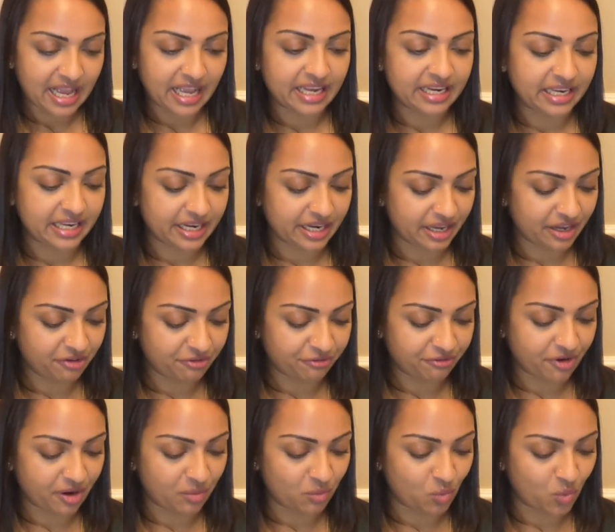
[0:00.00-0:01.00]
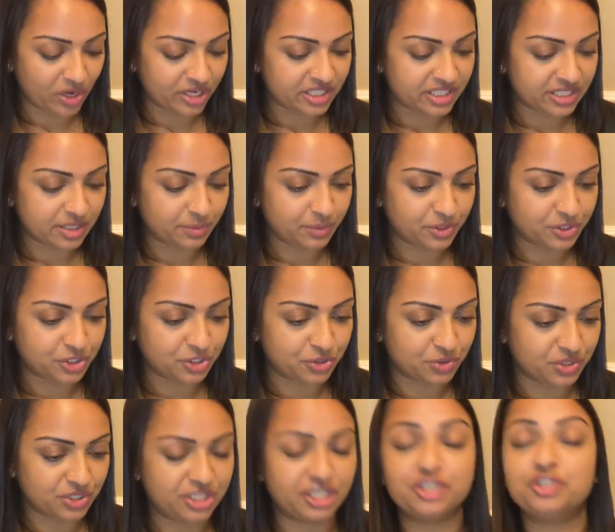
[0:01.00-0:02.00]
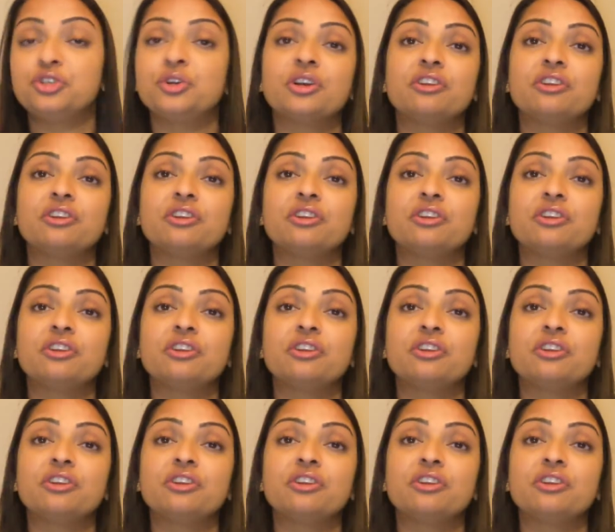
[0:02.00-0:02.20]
Anita from One Stipple Two Stitch.